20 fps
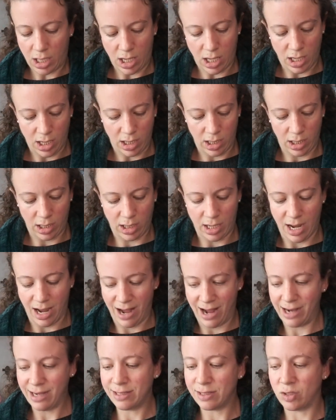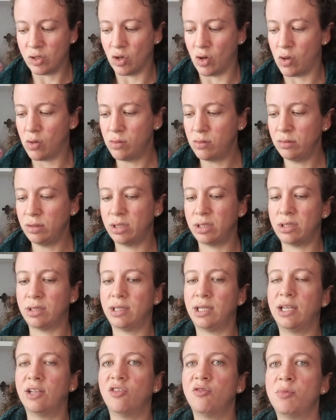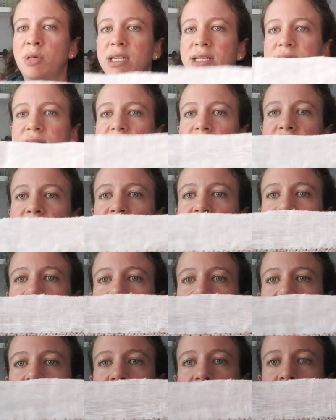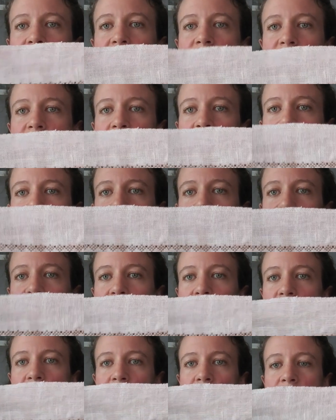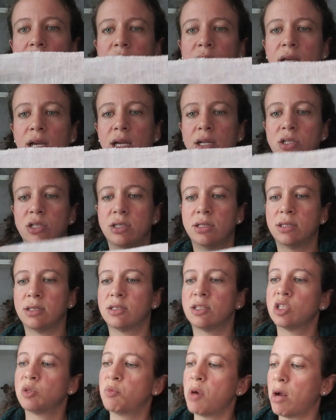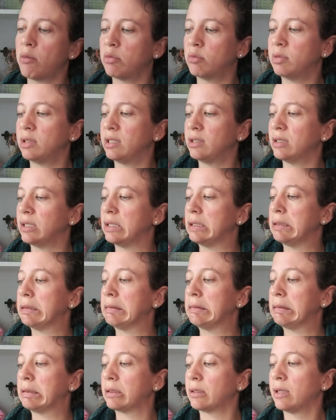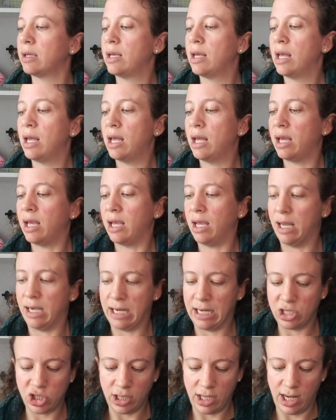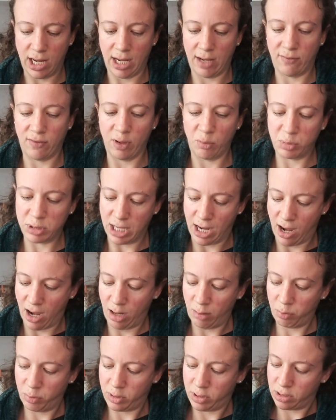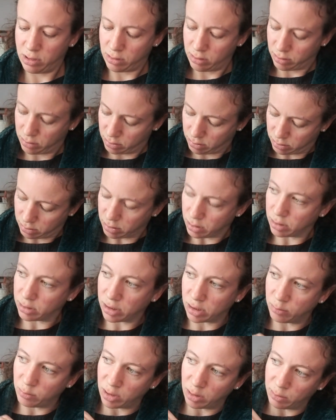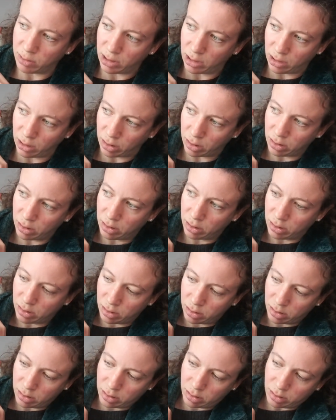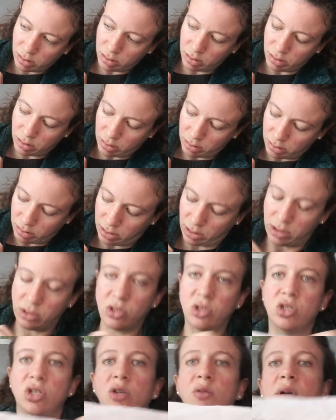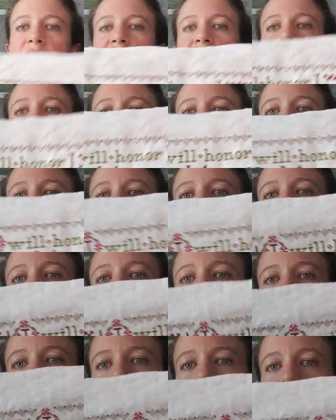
And I don't give myself like a ton of room around the edges. This is probably like an inch and a half up top and then maybe like 2 inches on the left and the